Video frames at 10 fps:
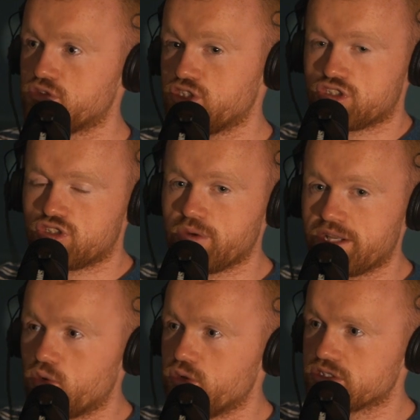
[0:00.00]
just doing
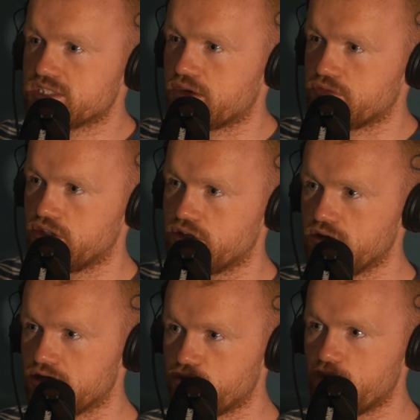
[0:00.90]
it all yourself, you know,
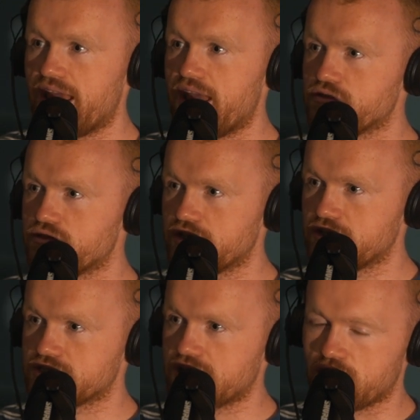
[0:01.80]
like doing everything
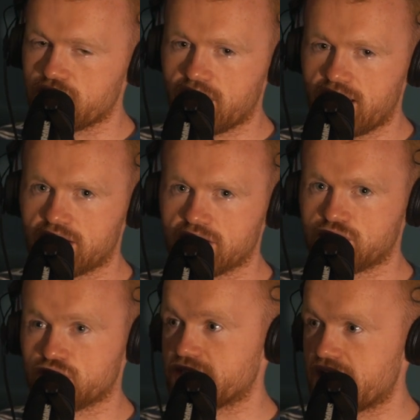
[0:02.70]
yourself and
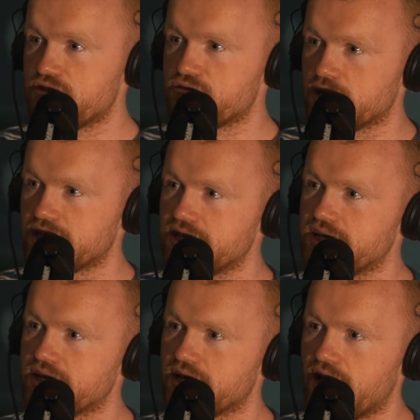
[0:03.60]
to save
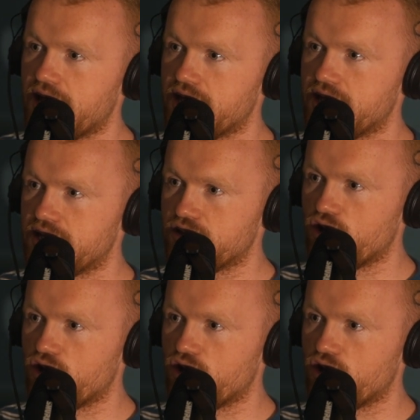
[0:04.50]
money. And then in the